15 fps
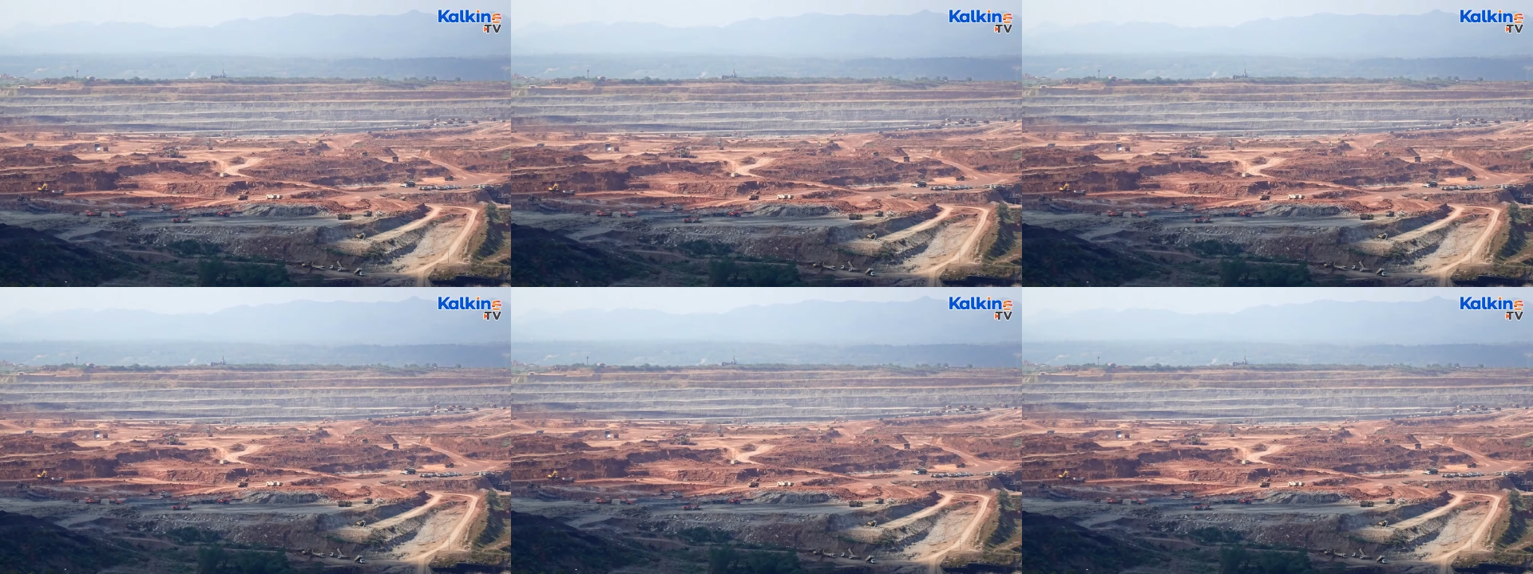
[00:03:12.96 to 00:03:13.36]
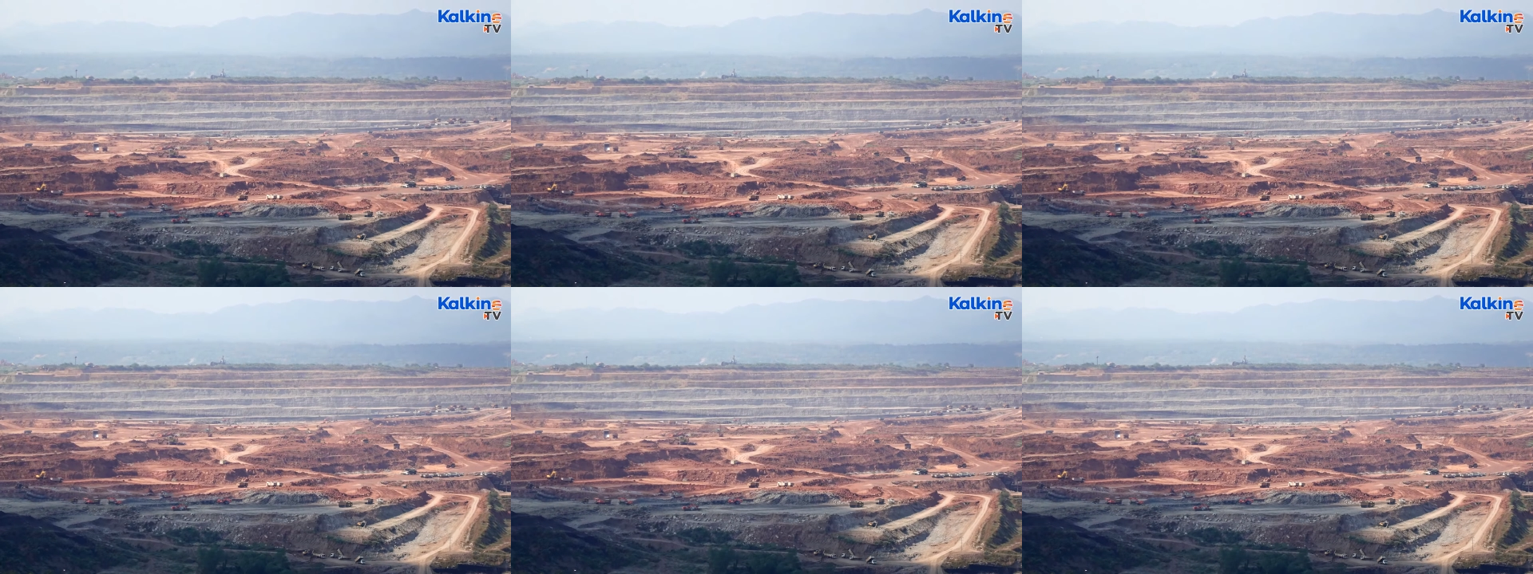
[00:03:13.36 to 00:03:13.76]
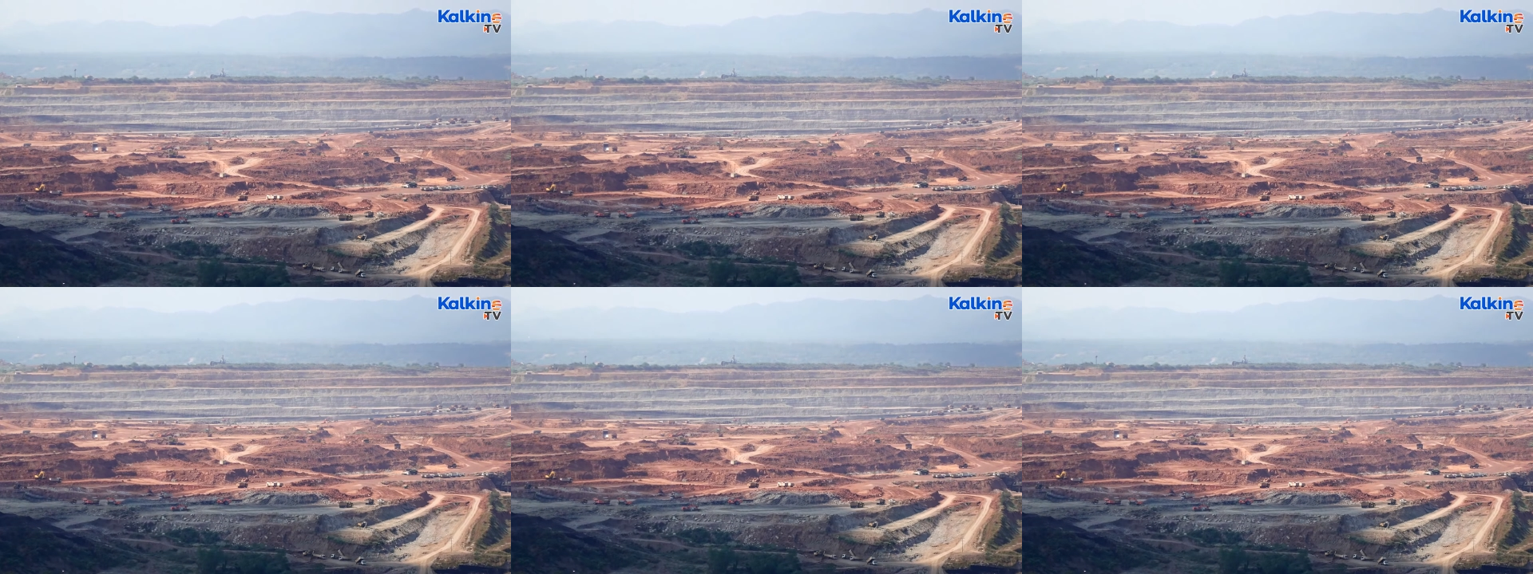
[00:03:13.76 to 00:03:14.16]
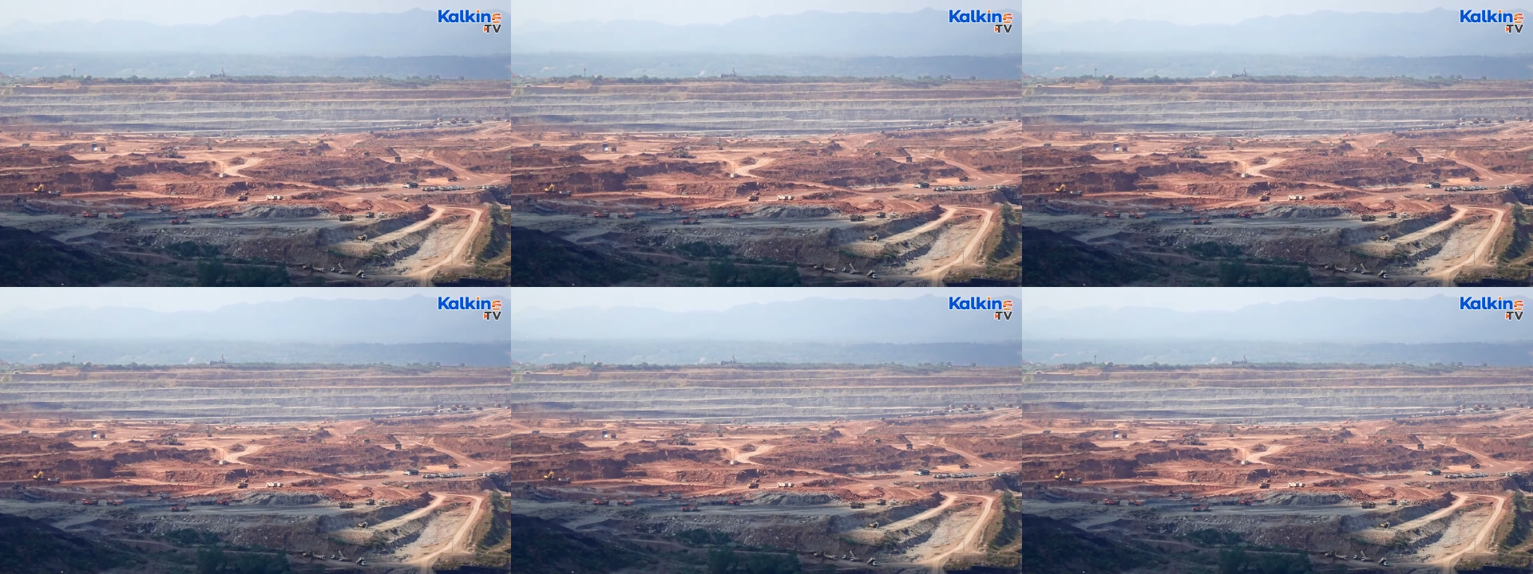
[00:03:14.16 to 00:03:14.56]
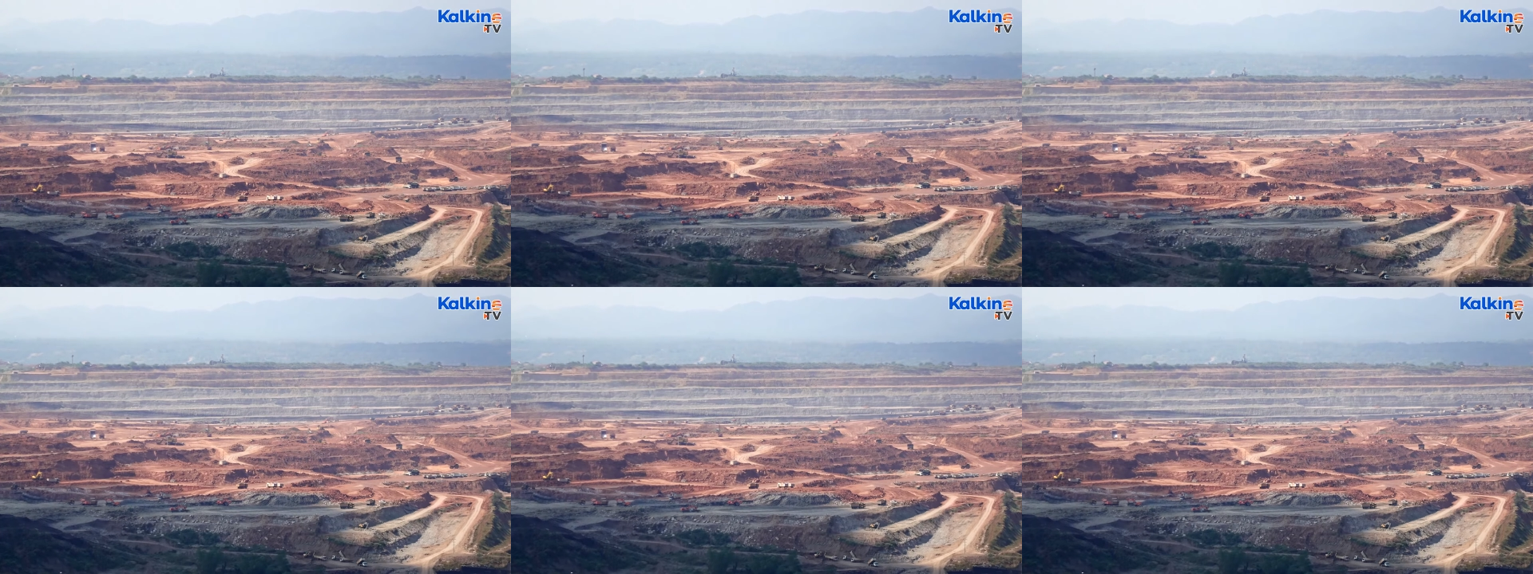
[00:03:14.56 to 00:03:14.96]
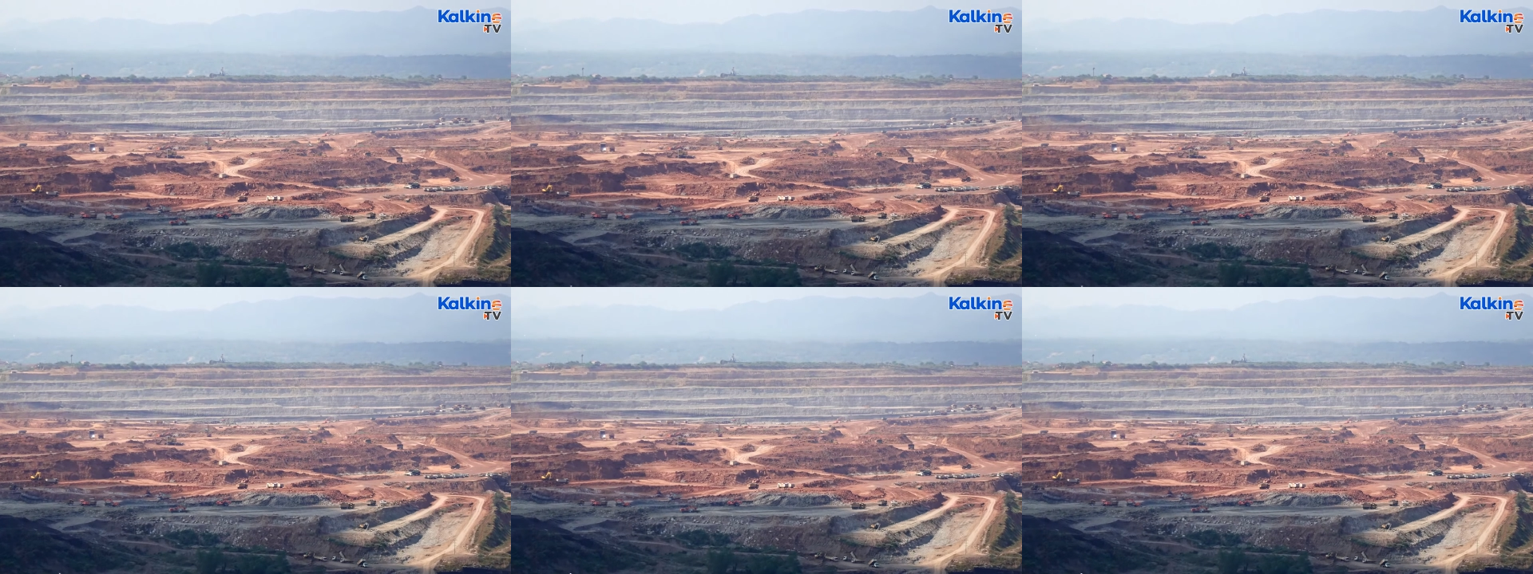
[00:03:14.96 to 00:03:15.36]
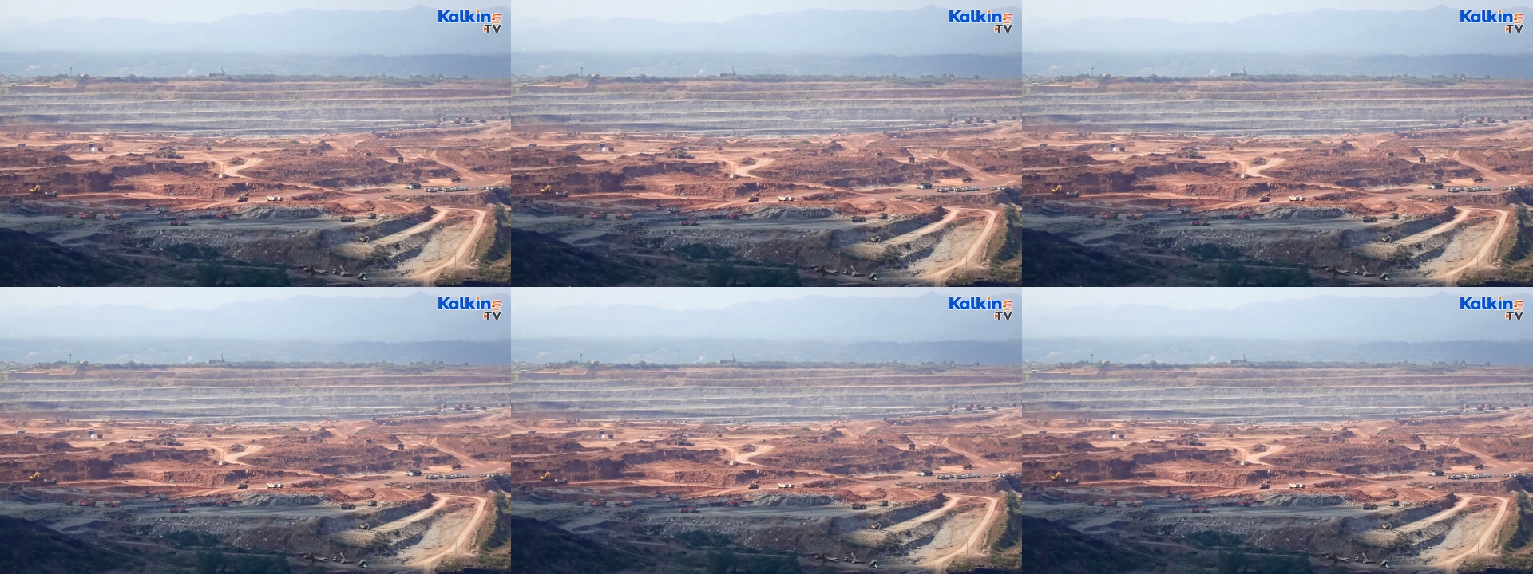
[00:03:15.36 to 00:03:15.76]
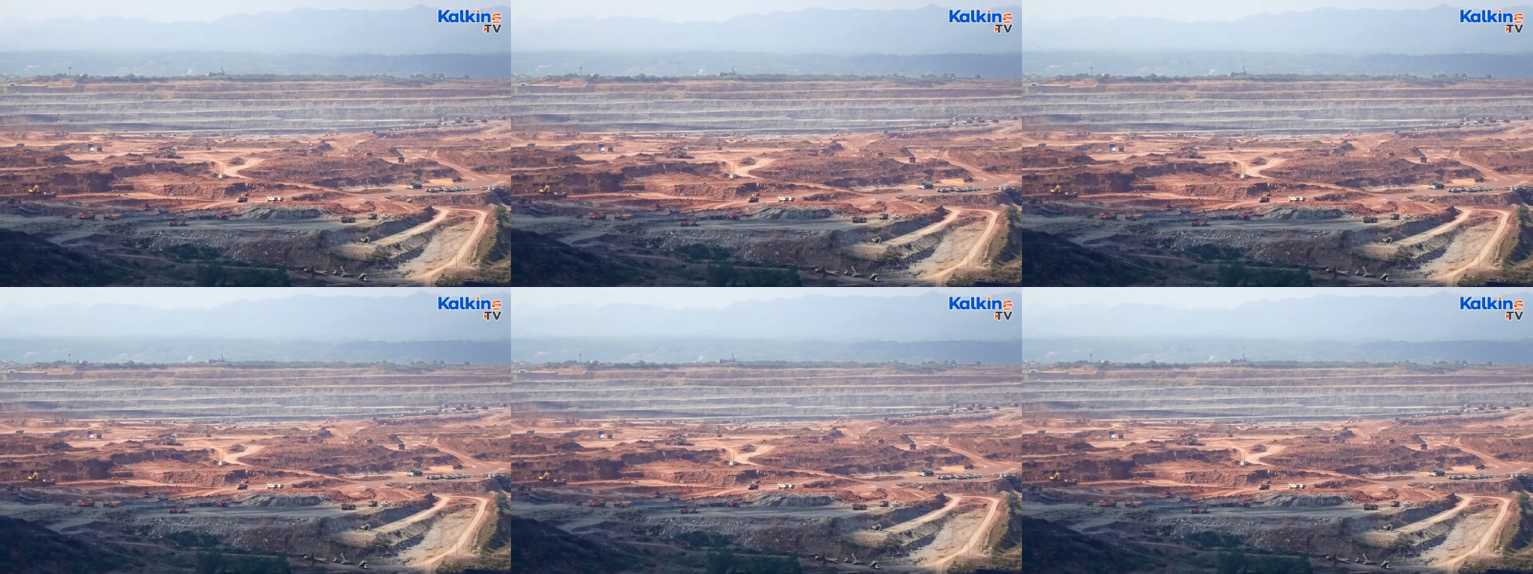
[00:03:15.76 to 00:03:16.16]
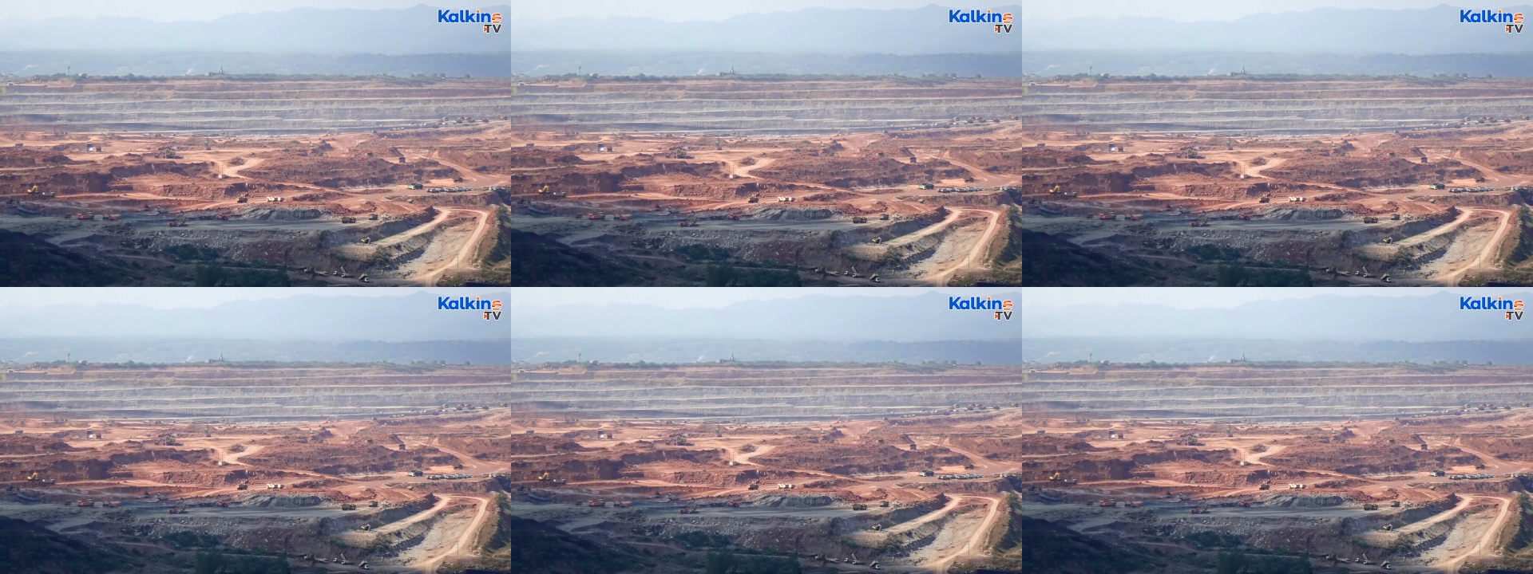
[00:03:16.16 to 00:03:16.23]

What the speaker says: (no speaker visible)